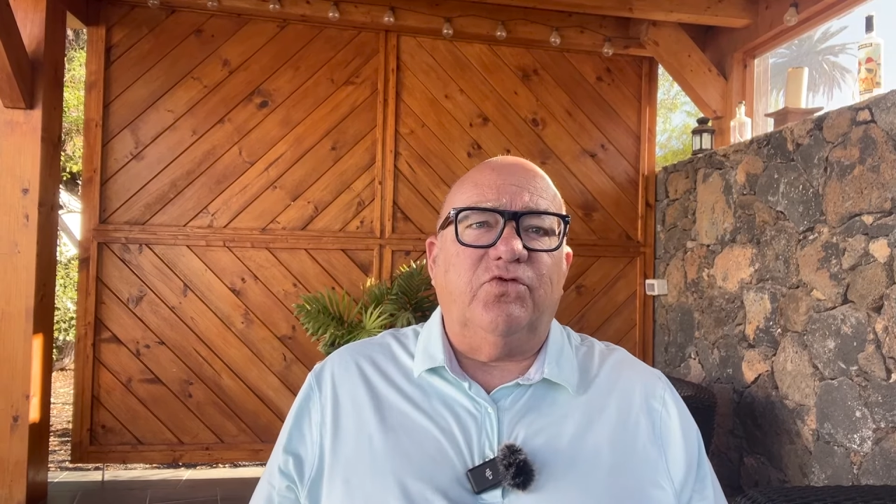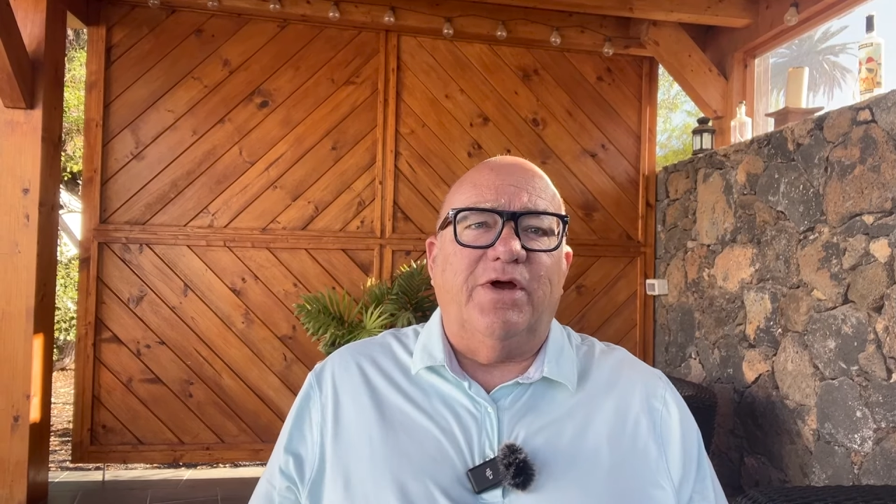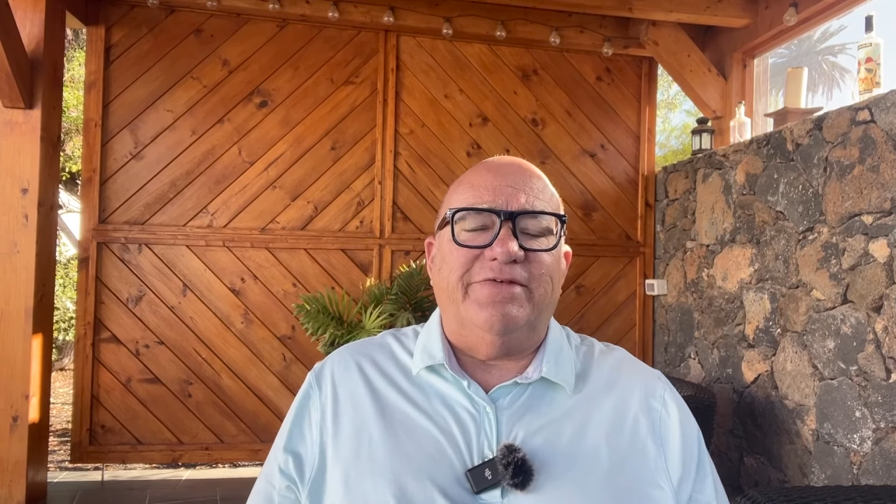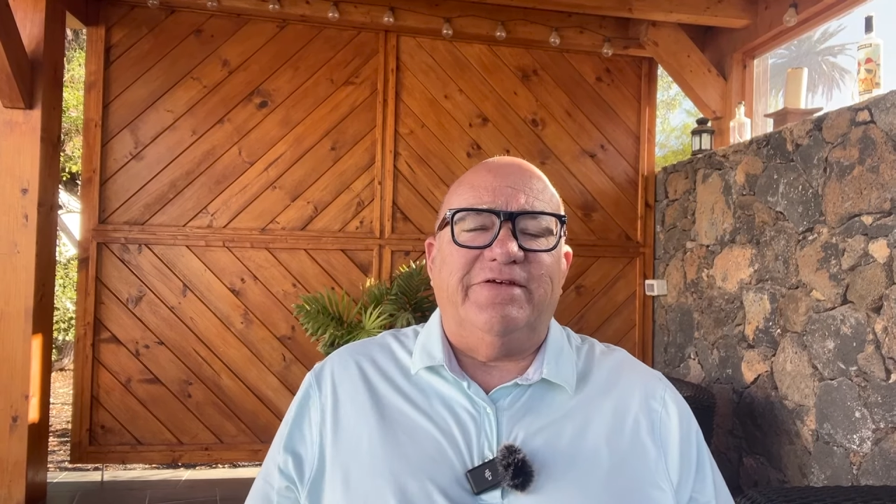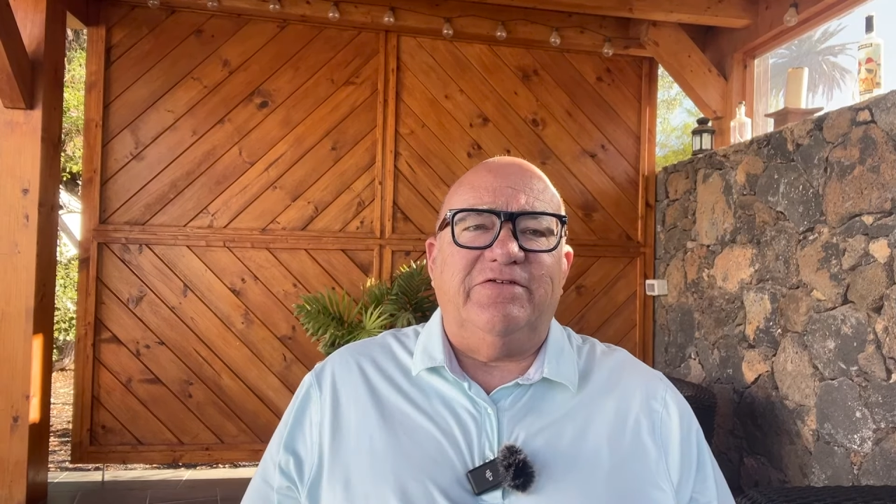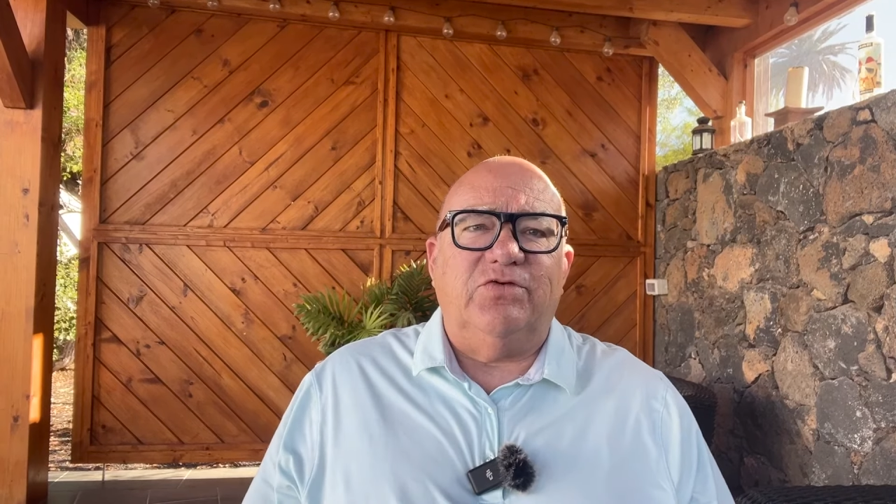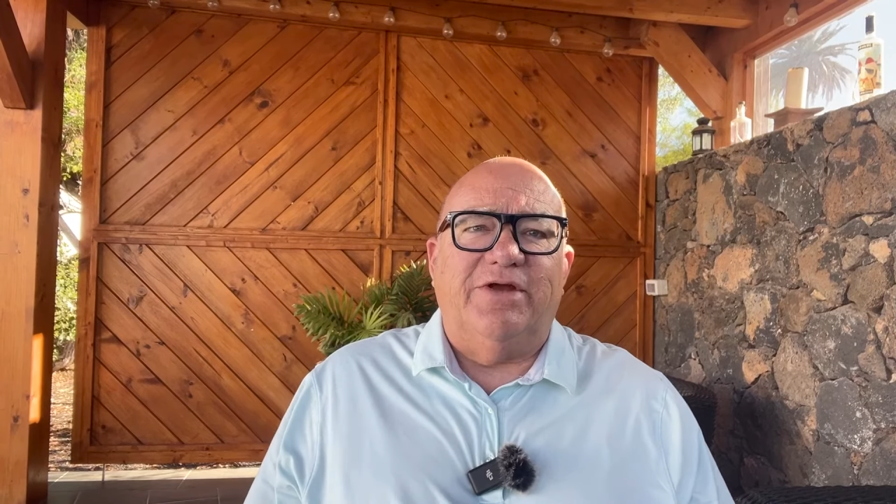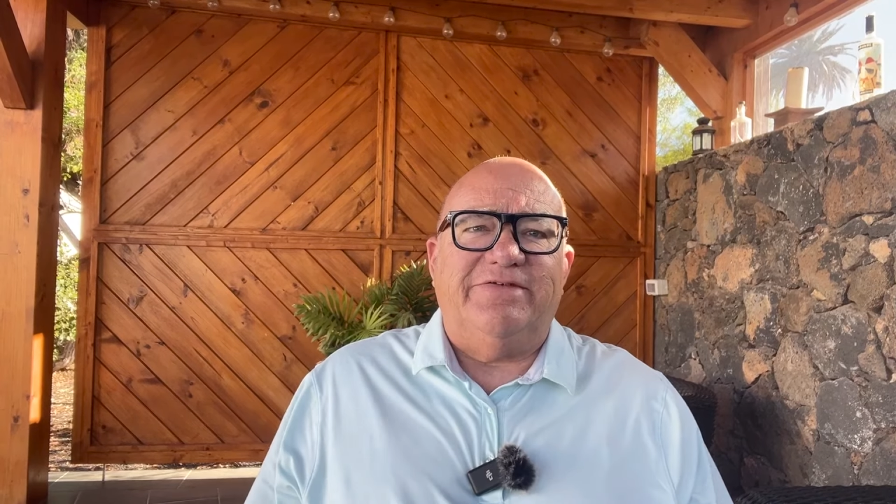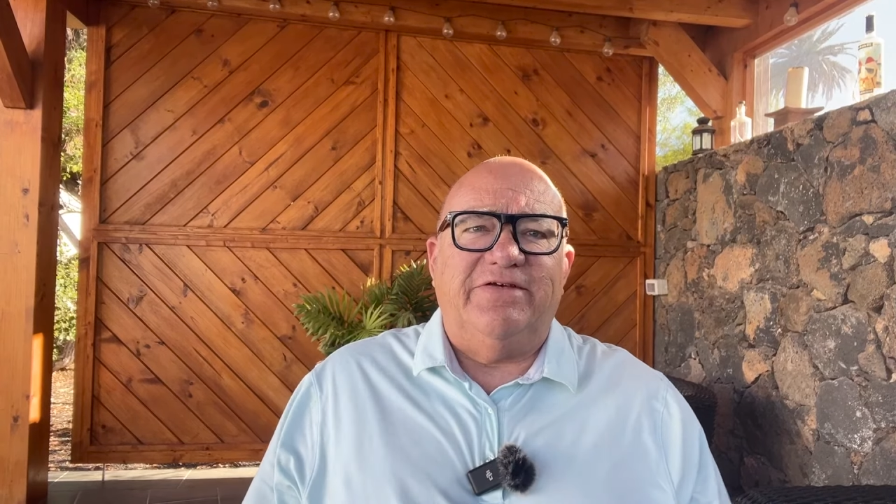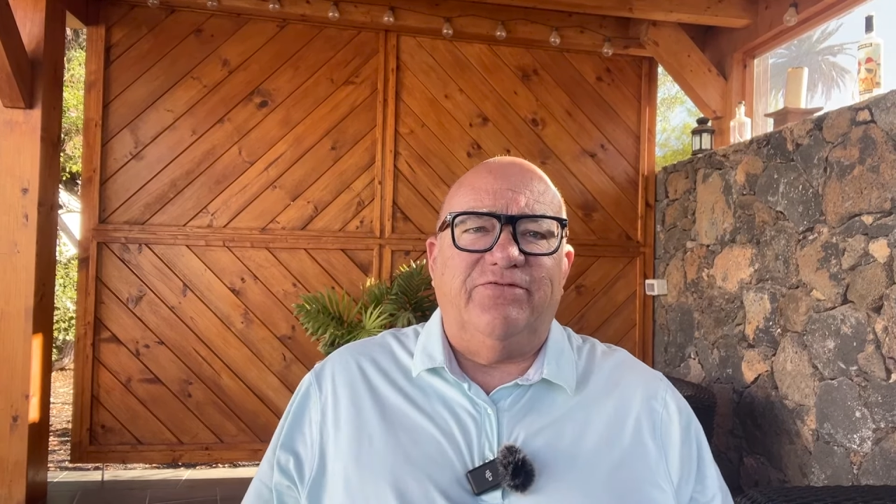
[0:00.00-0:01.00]

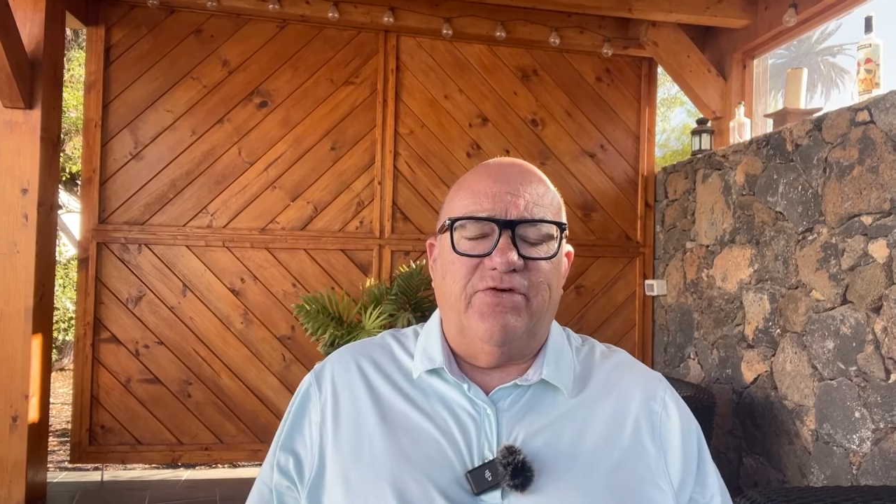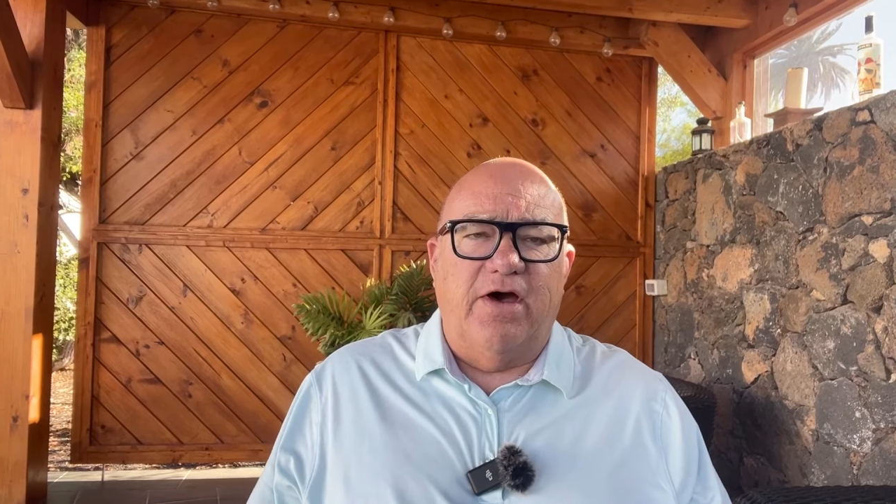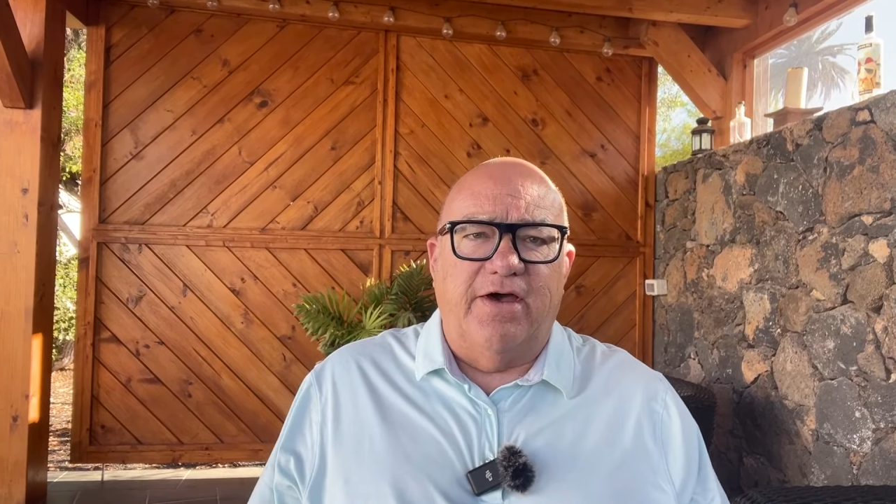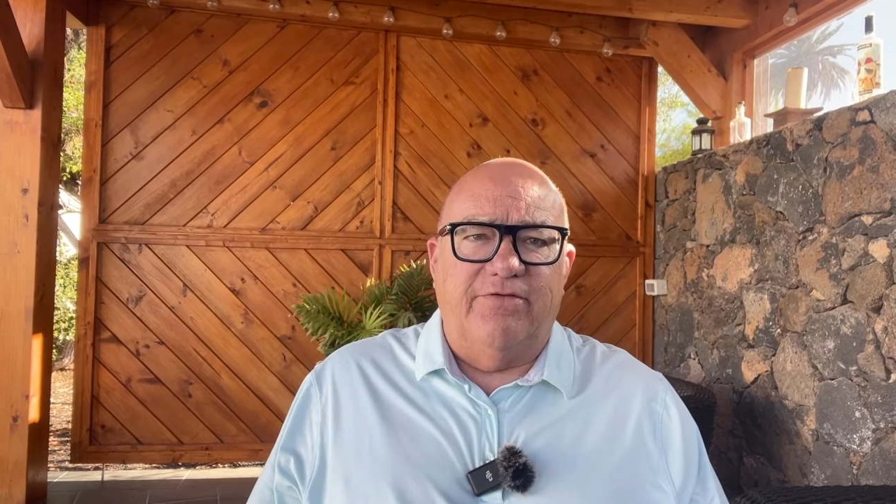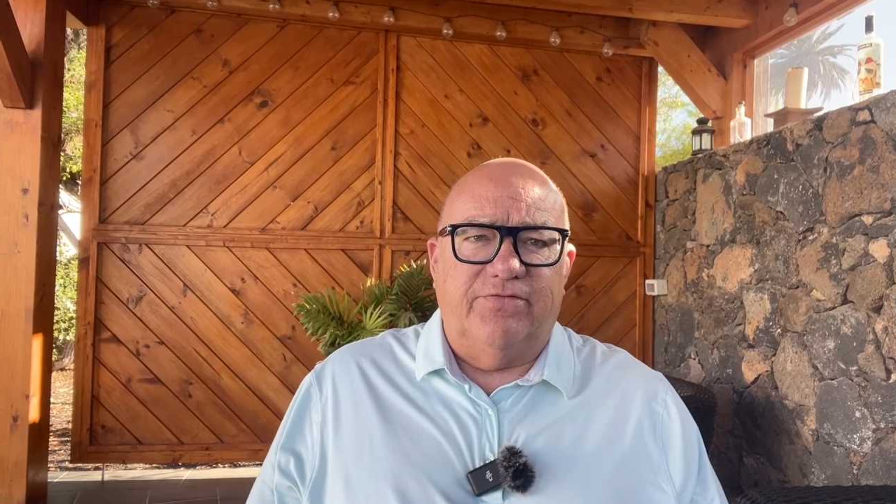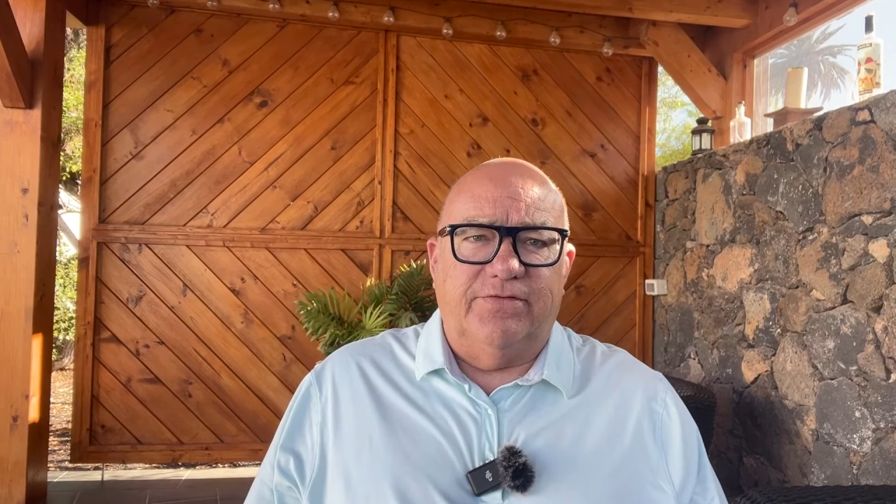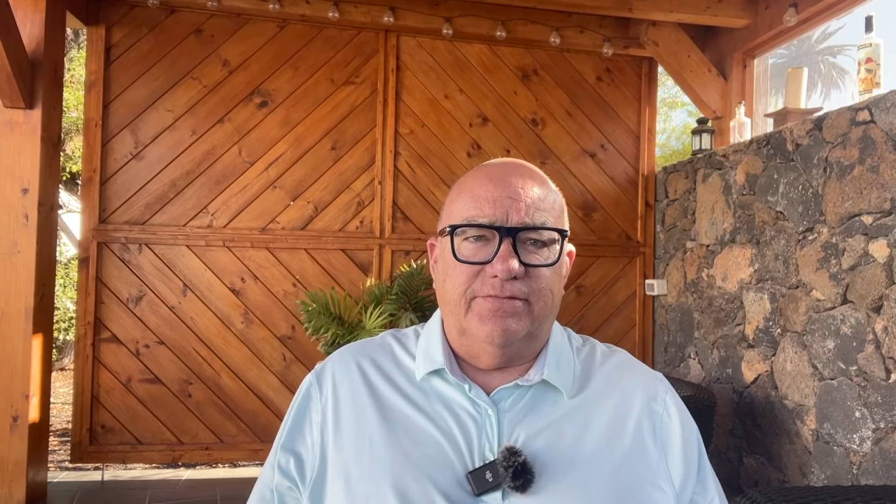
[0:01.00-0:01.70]
2025.